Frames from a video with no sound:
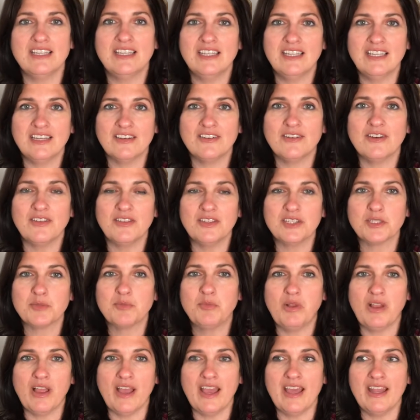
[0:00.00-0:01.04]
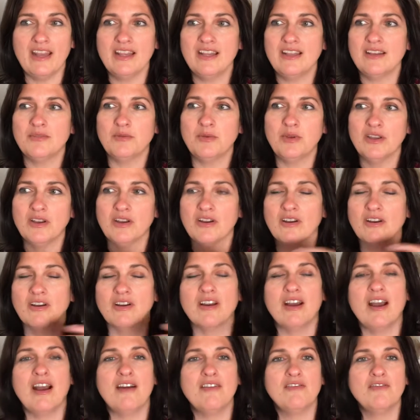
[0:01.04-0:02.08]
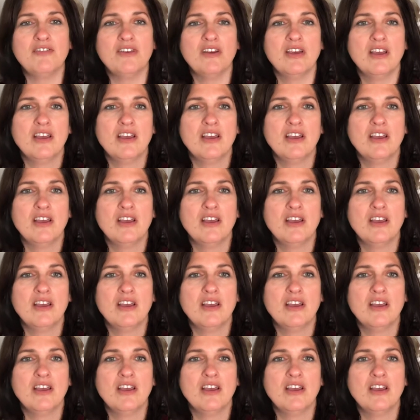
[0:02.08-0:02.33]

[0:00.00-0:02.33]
here on this planet, we are of